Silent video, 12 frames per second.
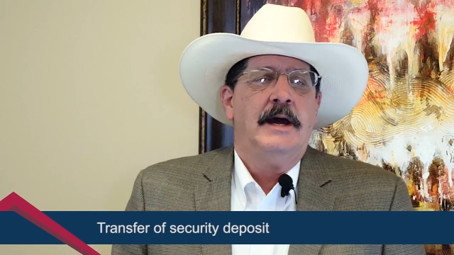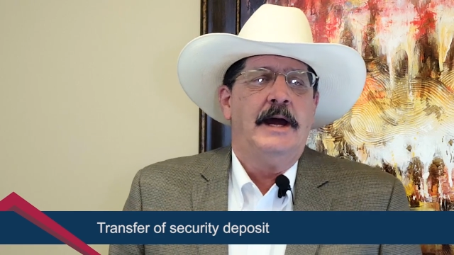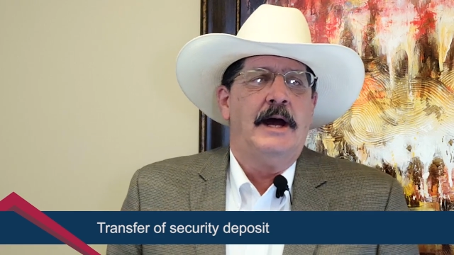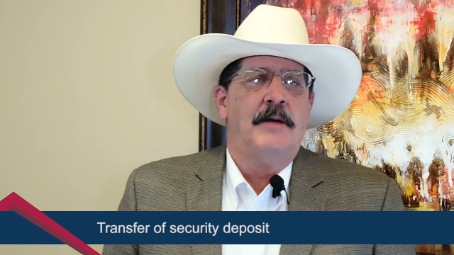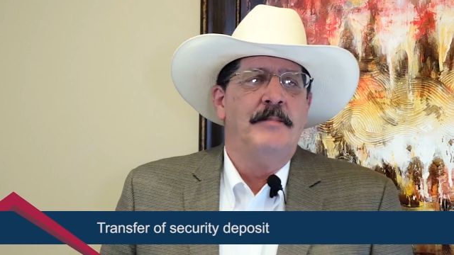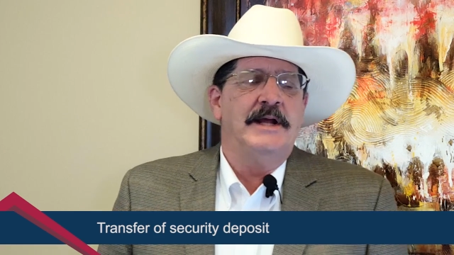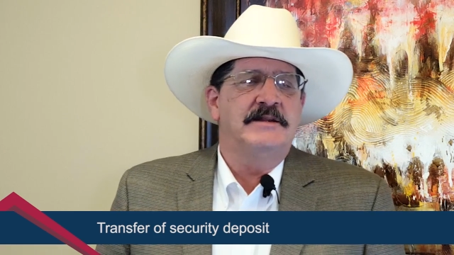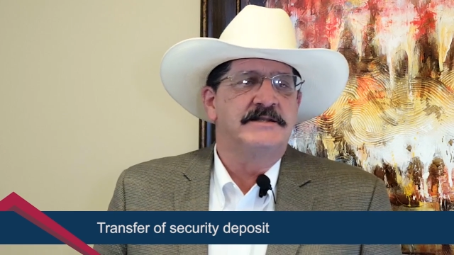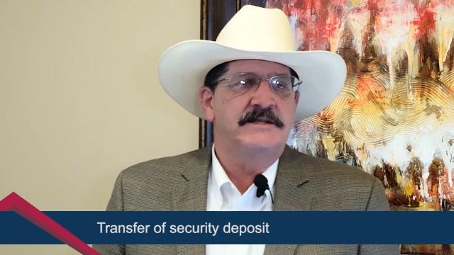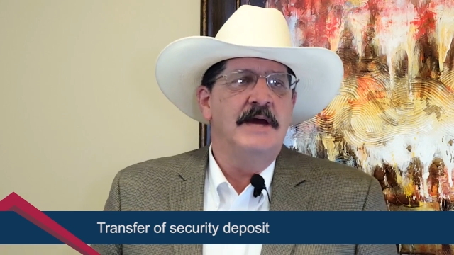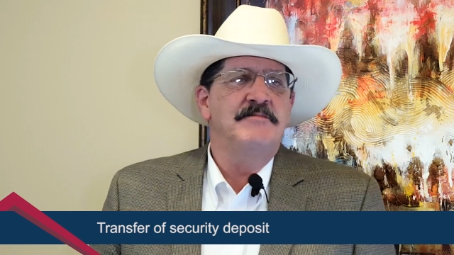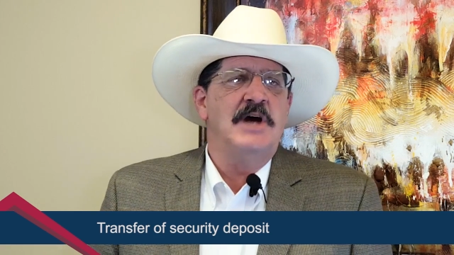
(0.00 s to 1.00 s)
At the
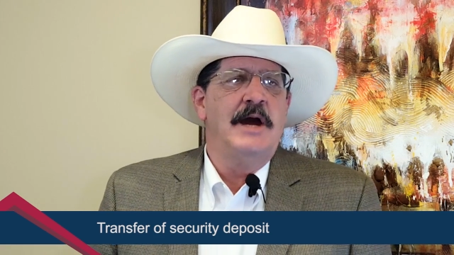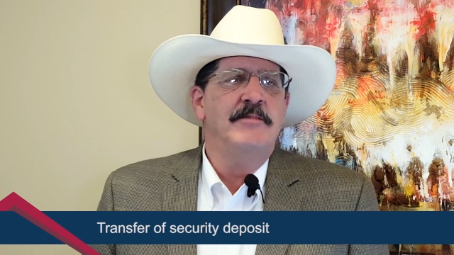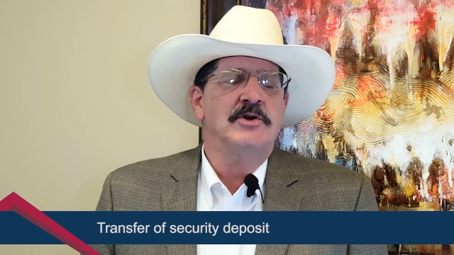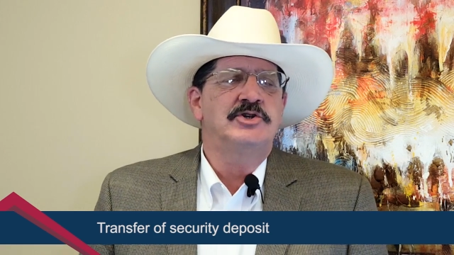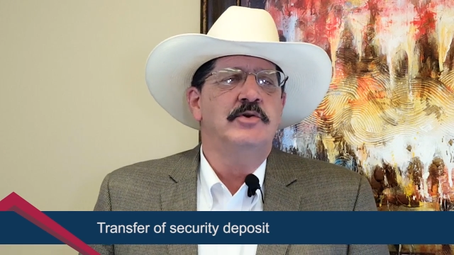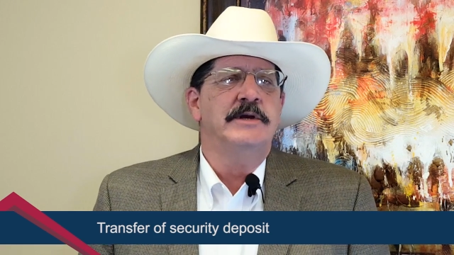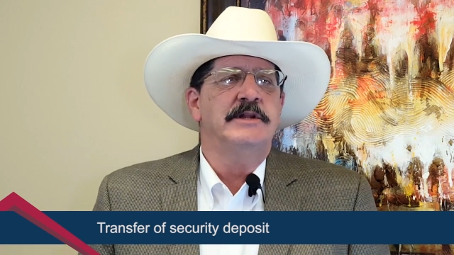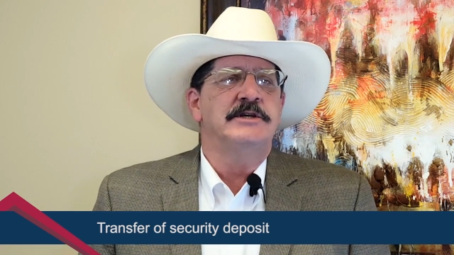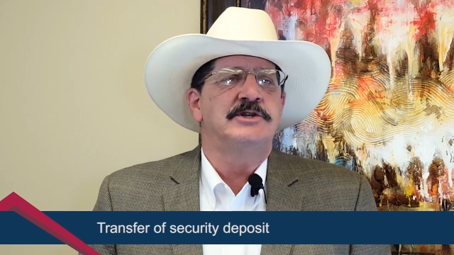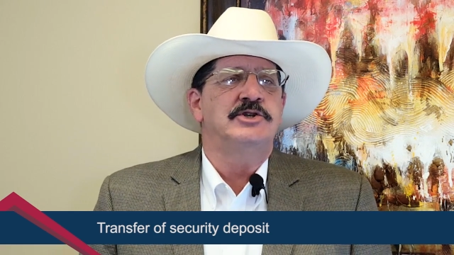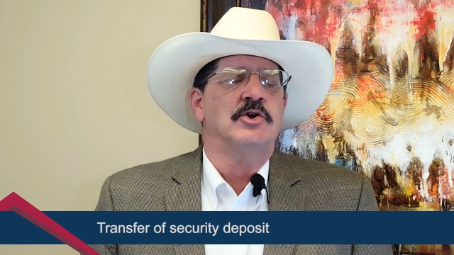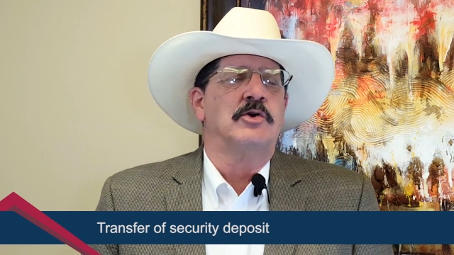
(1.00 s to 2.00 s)
same time you're doing
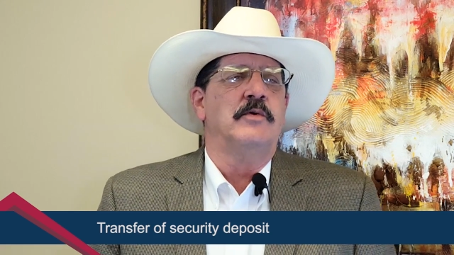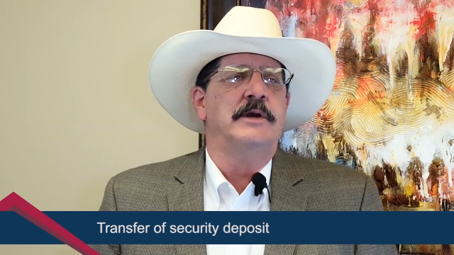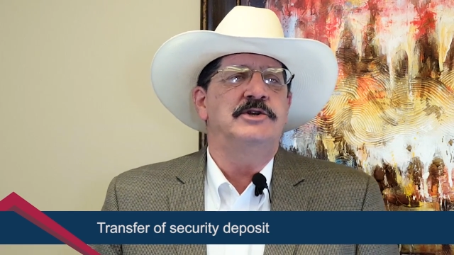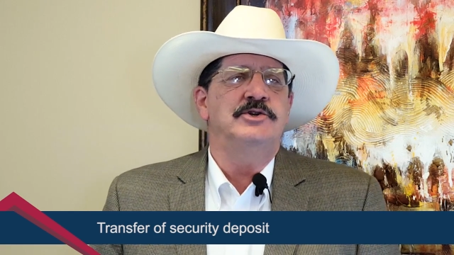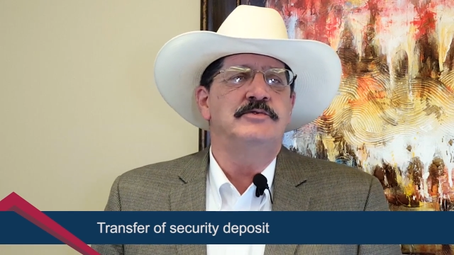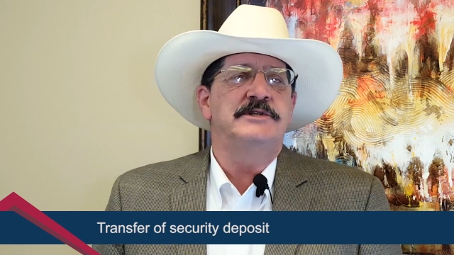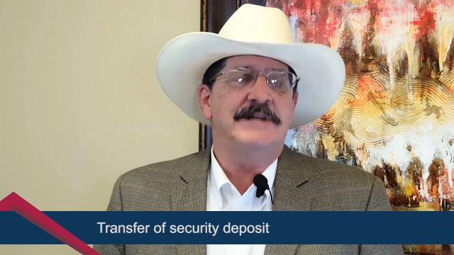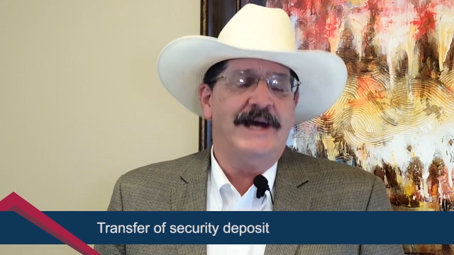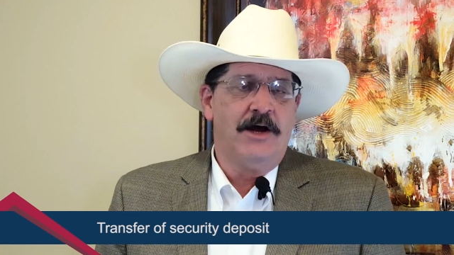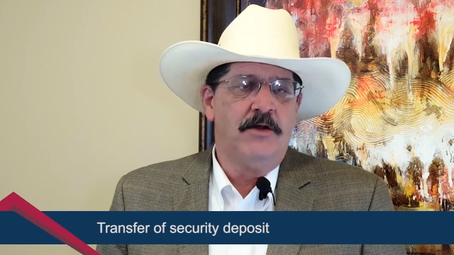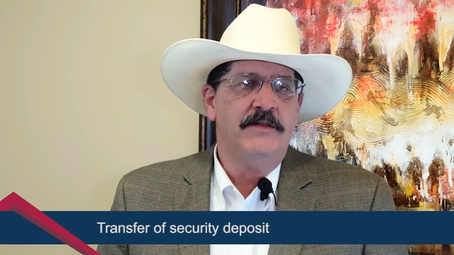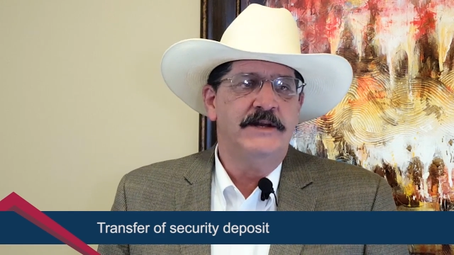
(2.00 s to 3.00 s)
this, you're going to
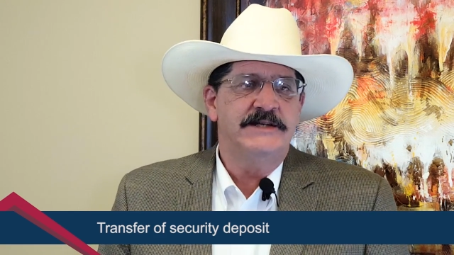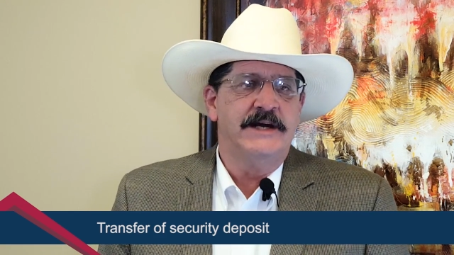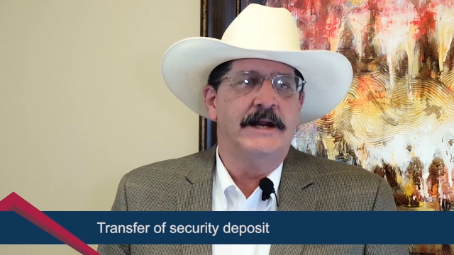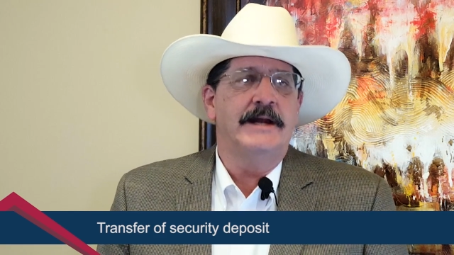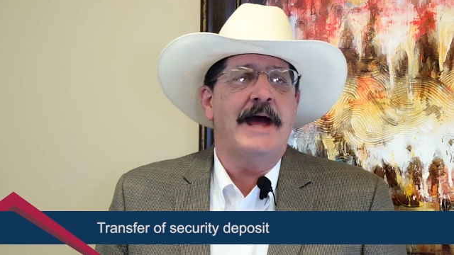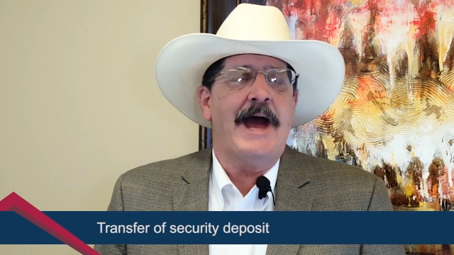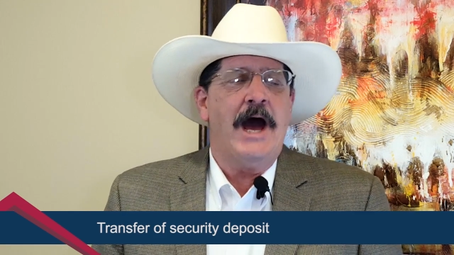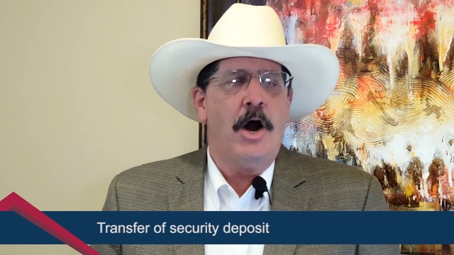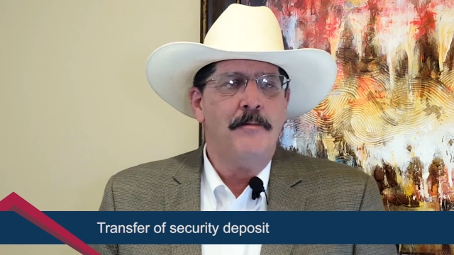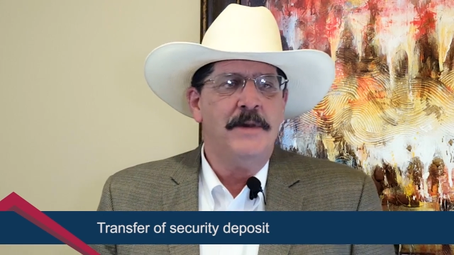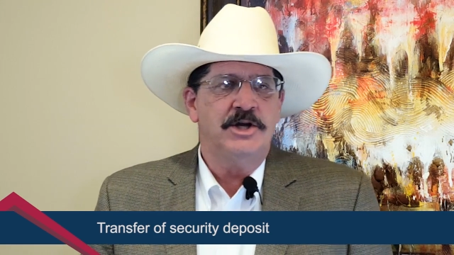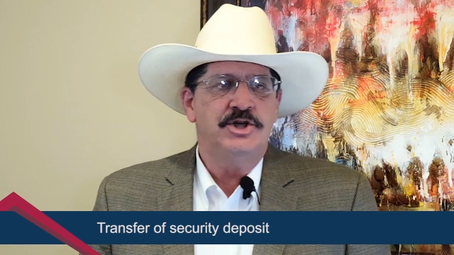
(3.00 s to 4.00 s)
tell the tenant
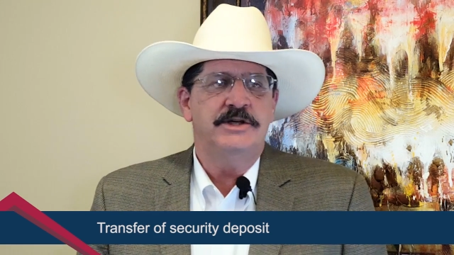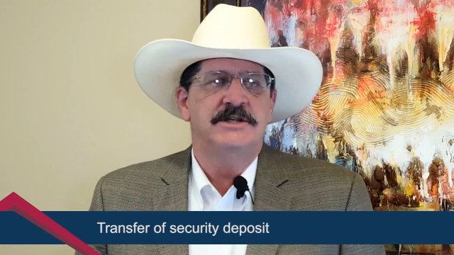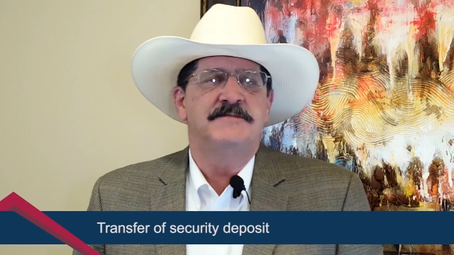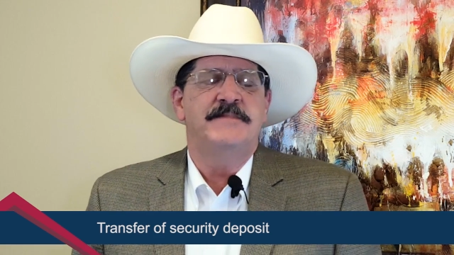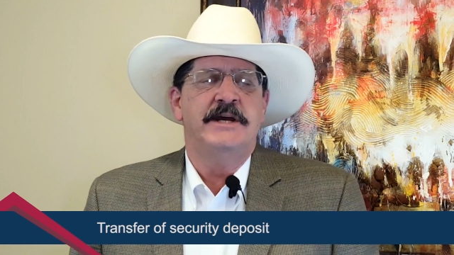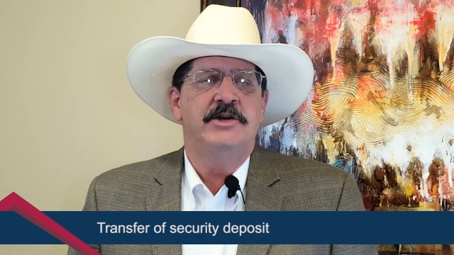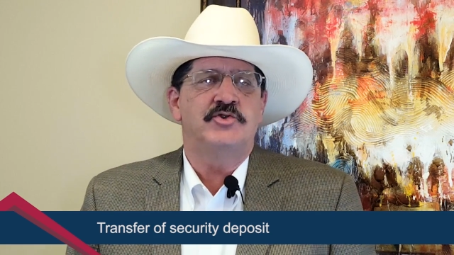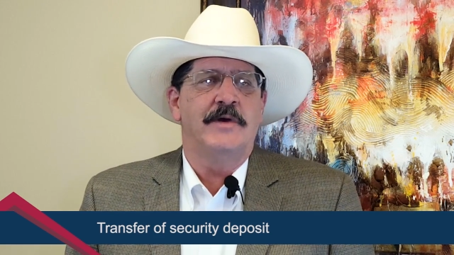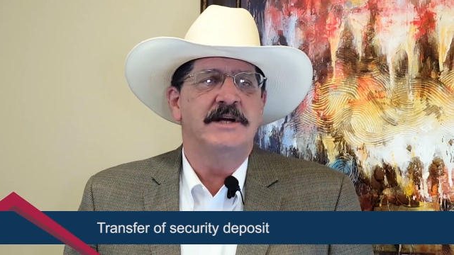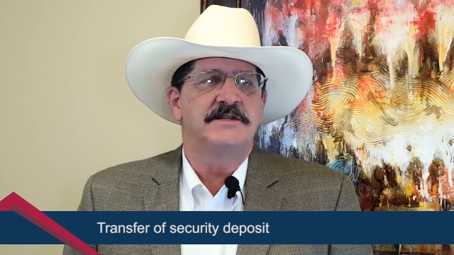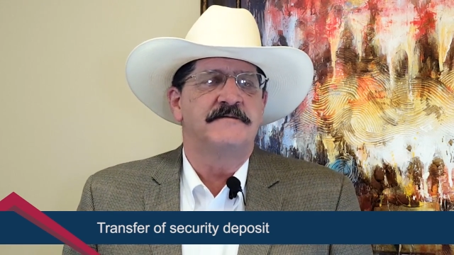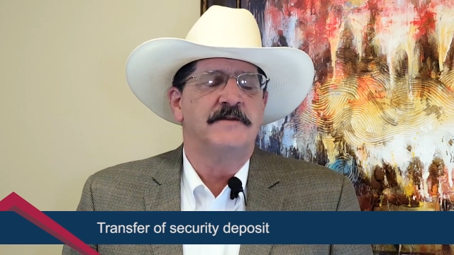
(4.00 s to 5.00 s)
how much is being
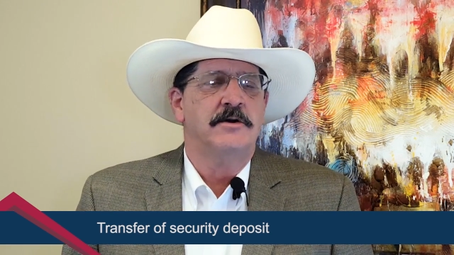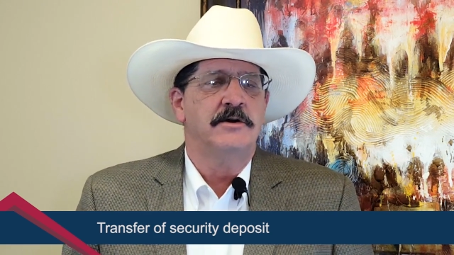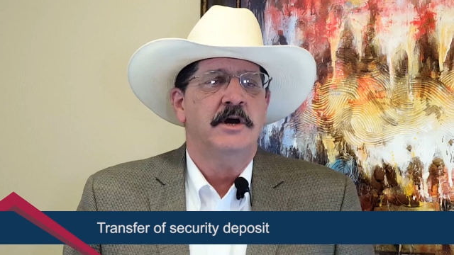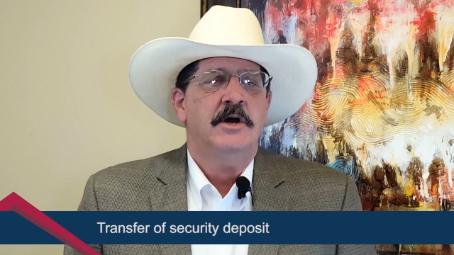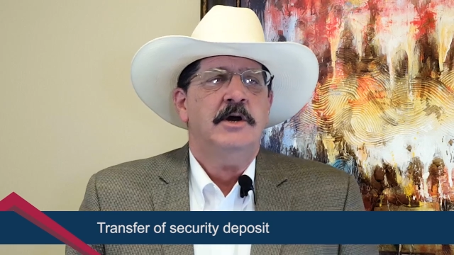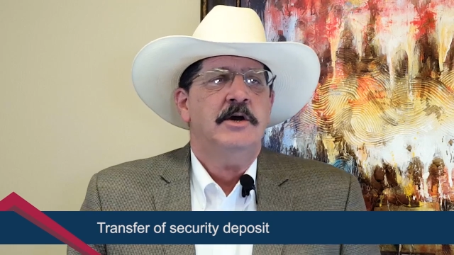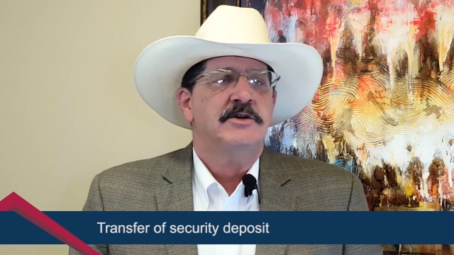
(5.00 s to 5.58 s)
transferred.